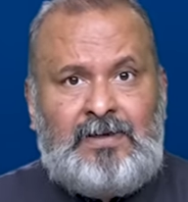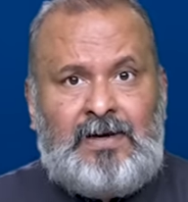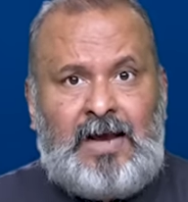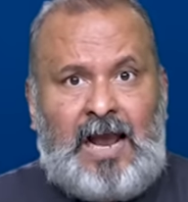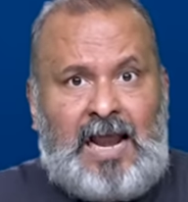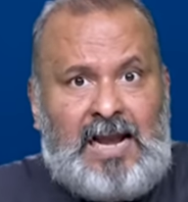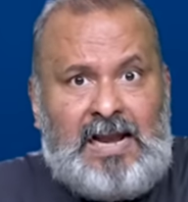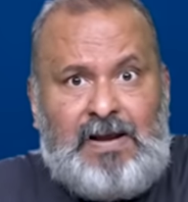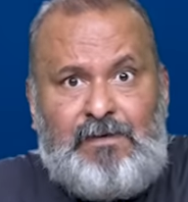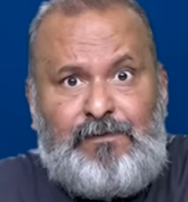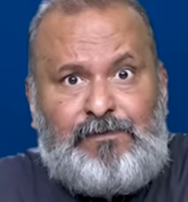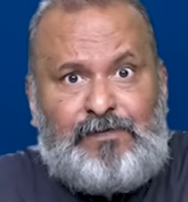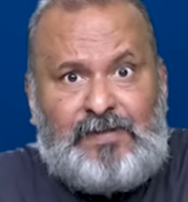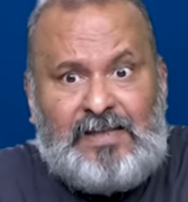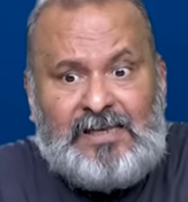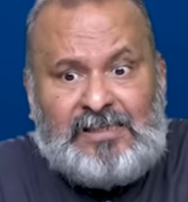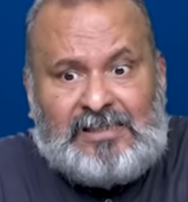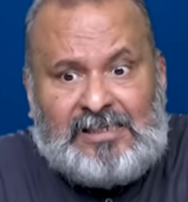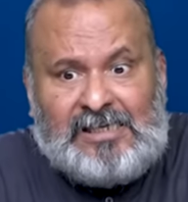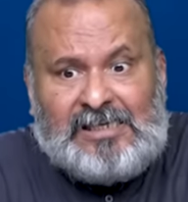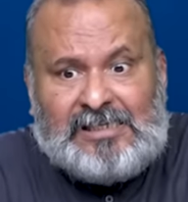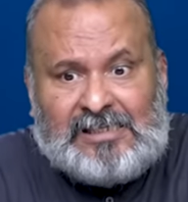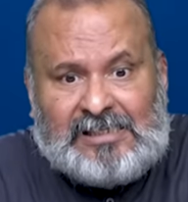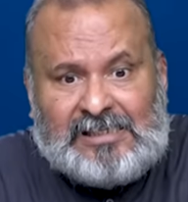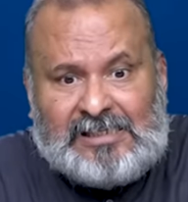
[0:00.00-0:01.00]
And if this
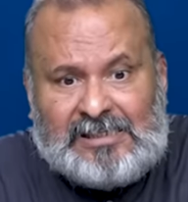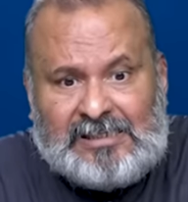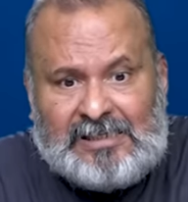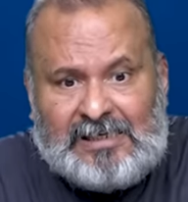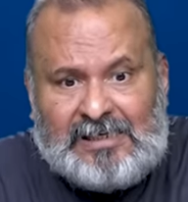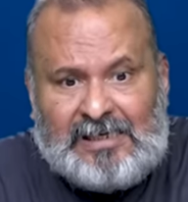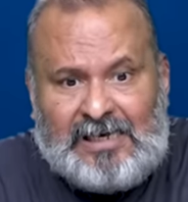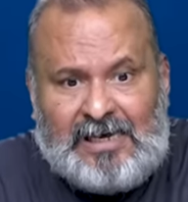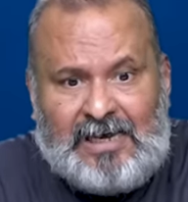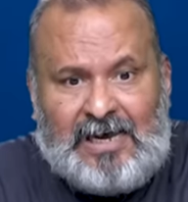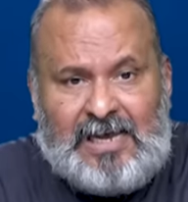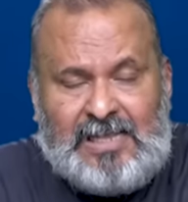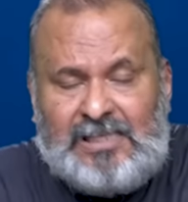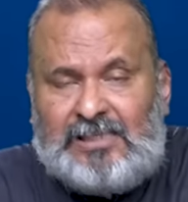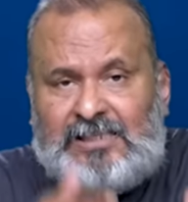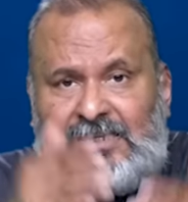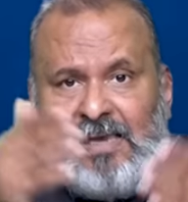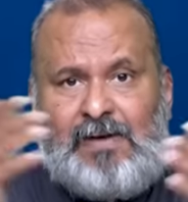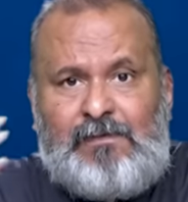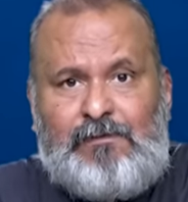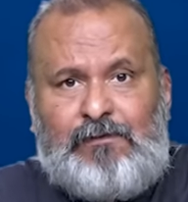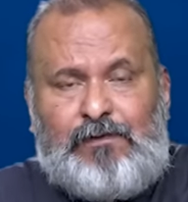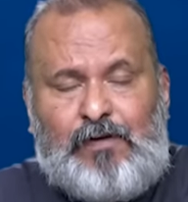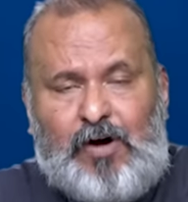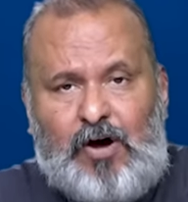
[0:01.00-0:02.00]
is in
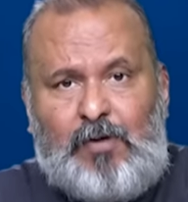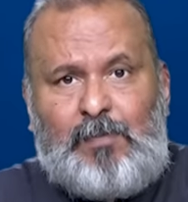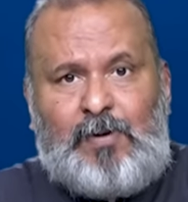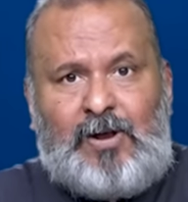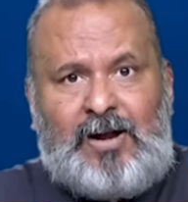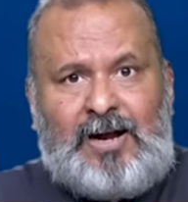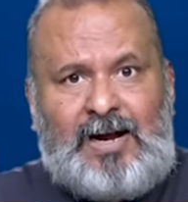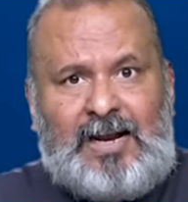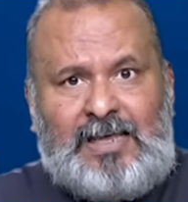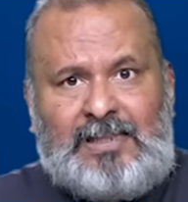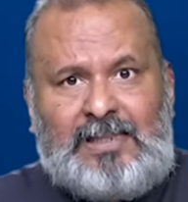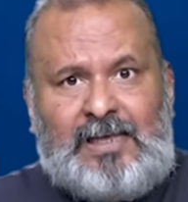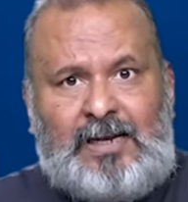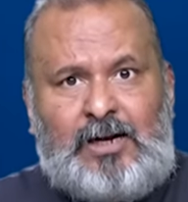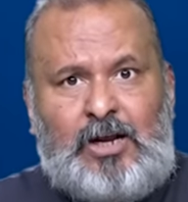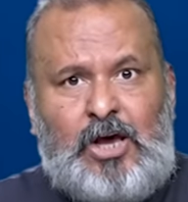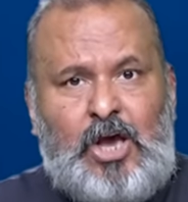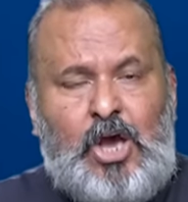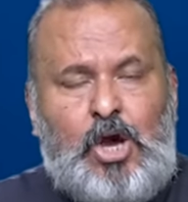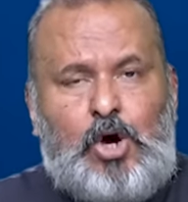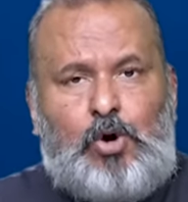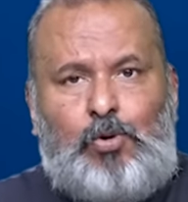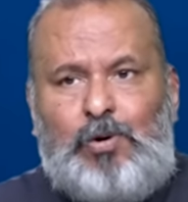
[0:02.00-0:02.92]
some form or another,